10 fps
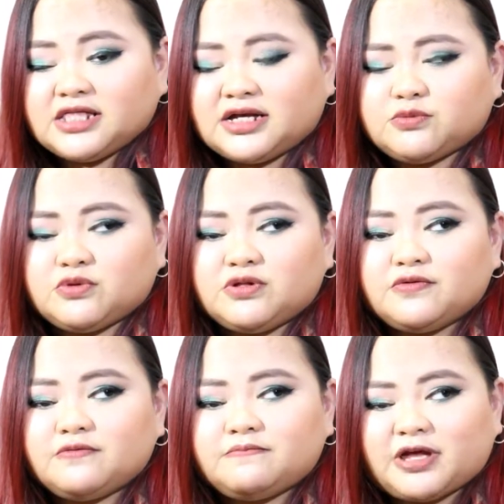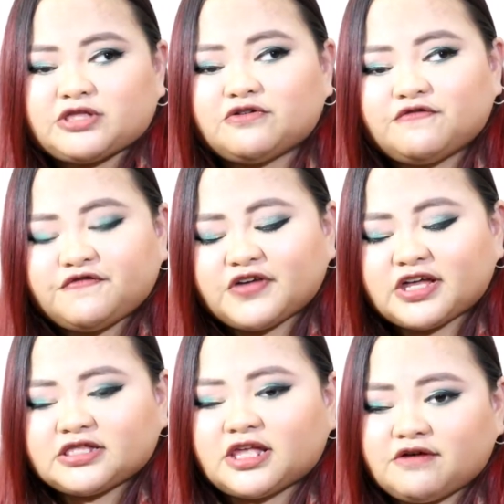that will better
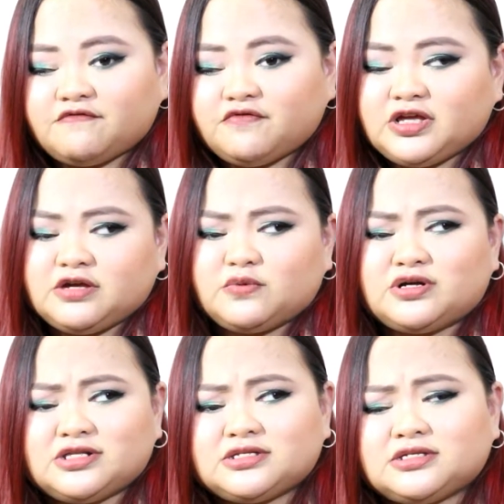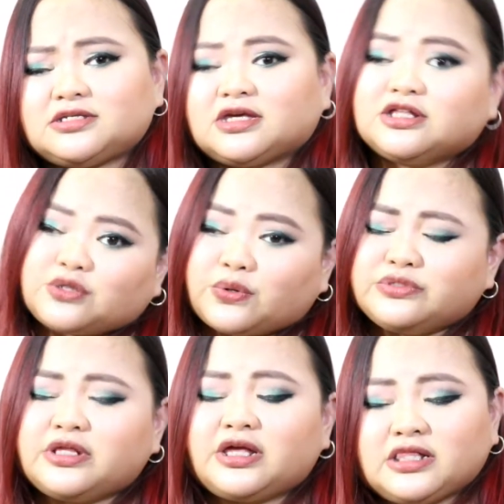fit everyone's skin
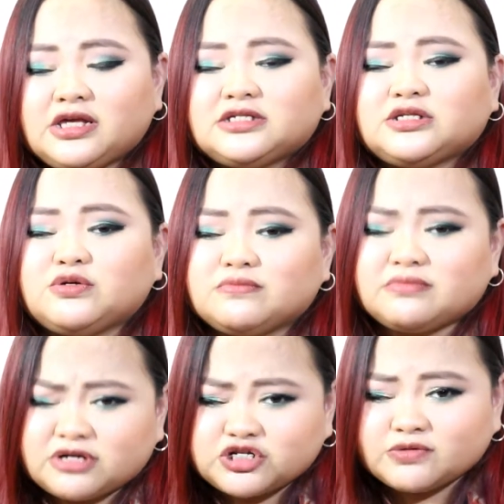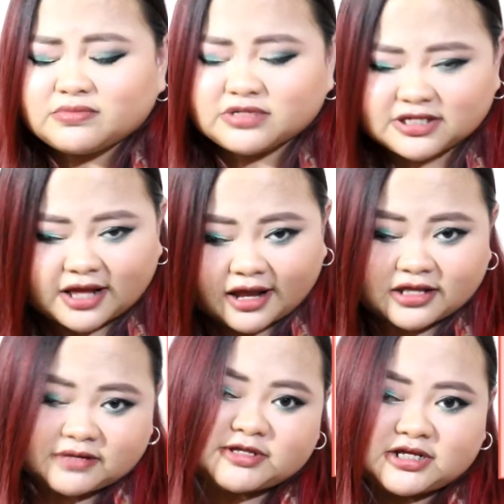tone, at least. Yung medyo mas
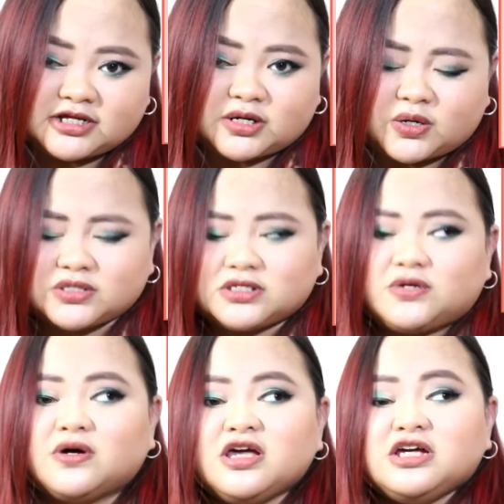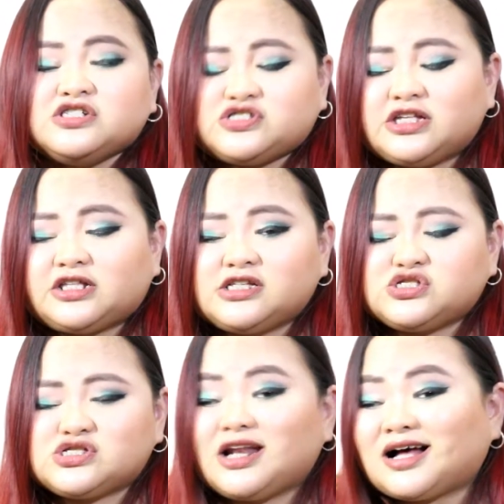lakihan naman nila ng konti yung shade
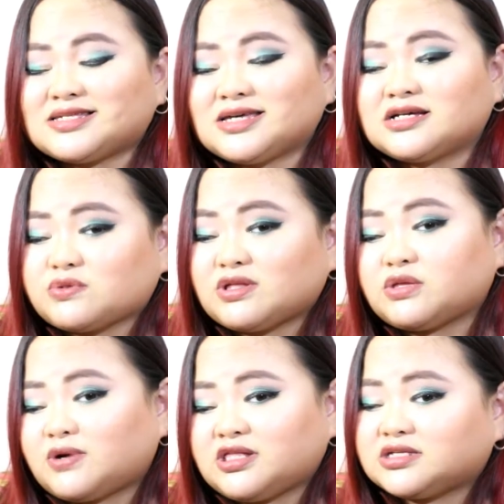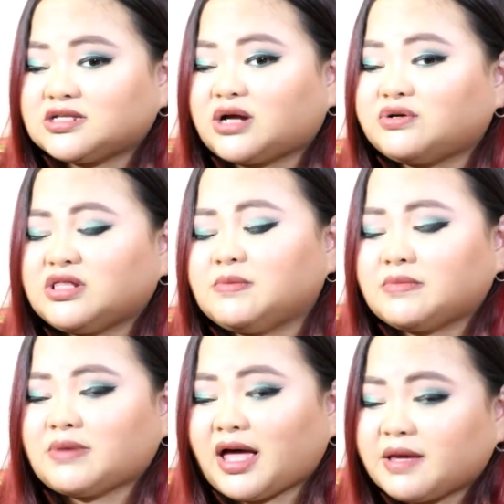range nila. Kasi ang 21, it's not really
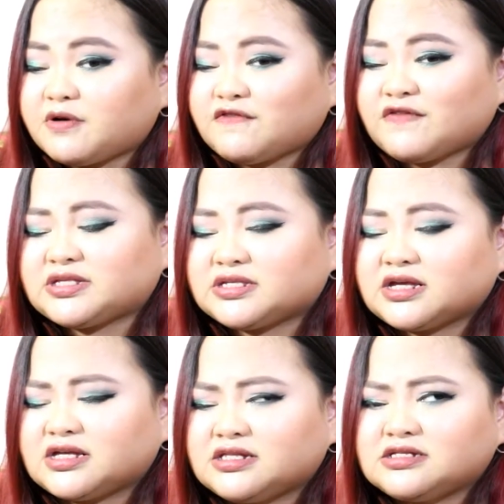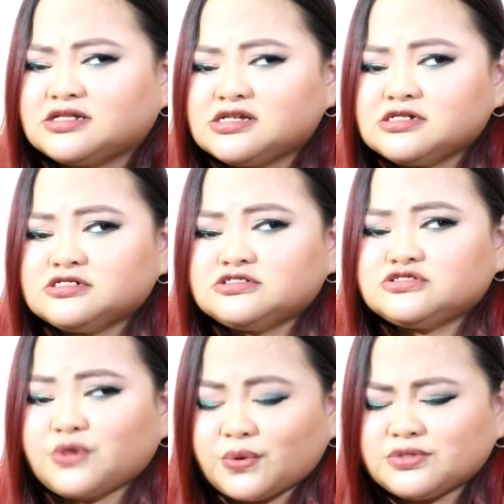my perfect skin
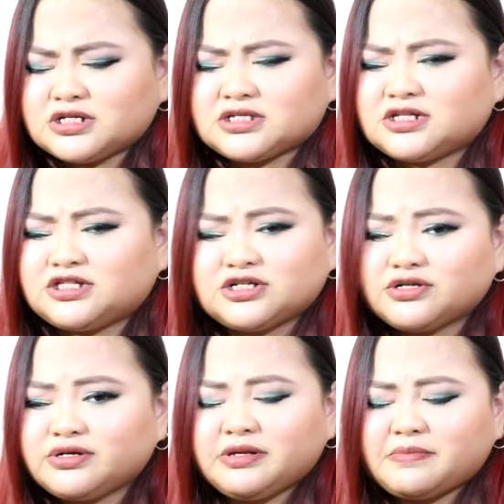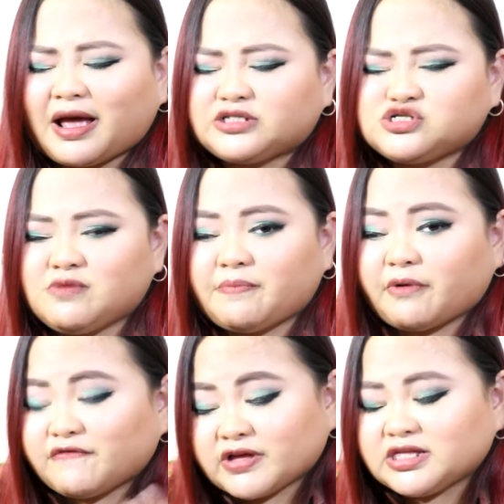tone. It doesn't really match me
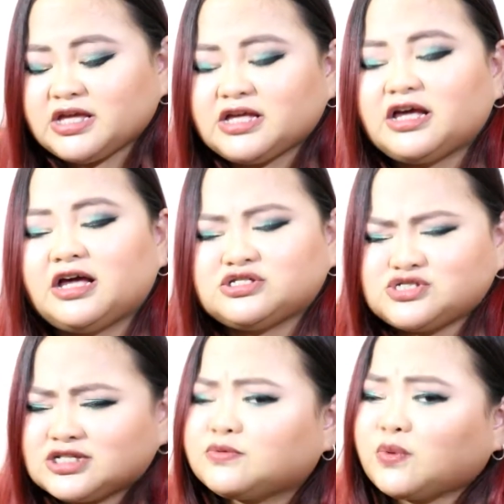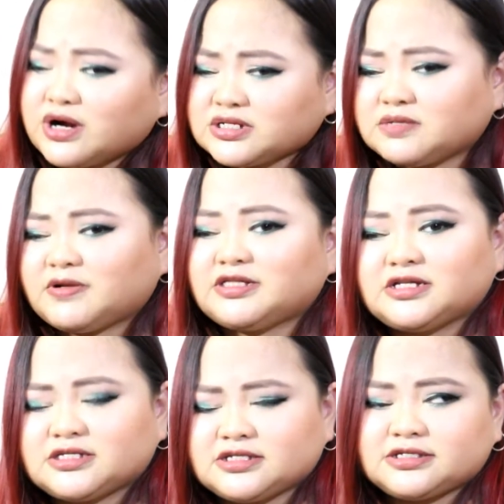perfectly. It just works, but
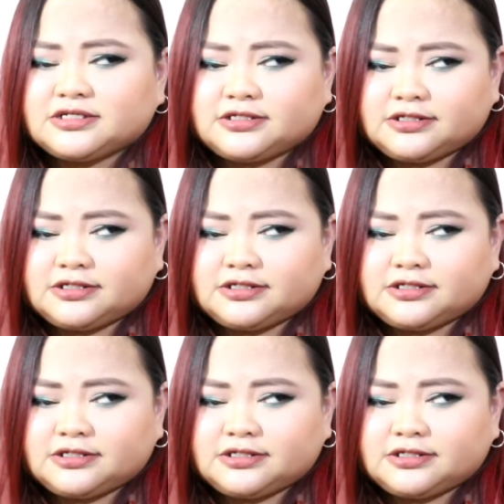it's